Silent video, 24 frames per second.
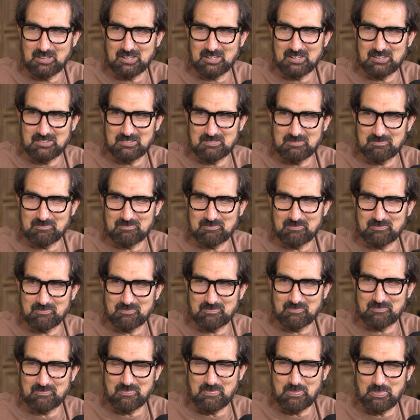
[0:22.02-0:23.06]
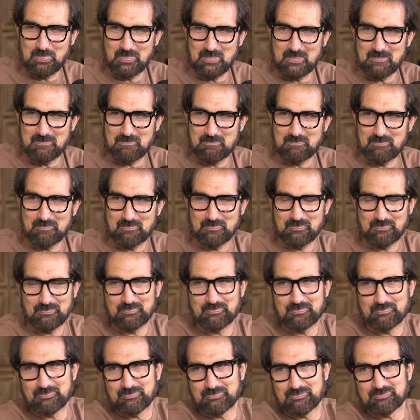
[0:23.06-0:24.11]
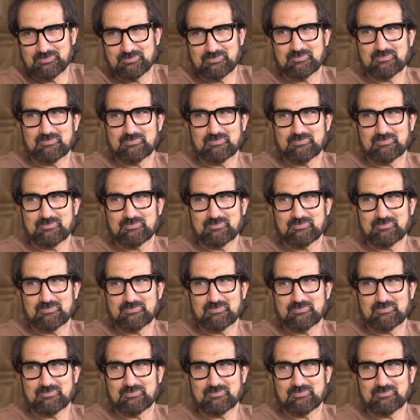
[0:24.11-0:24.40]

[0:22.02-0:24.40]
Yes, because most people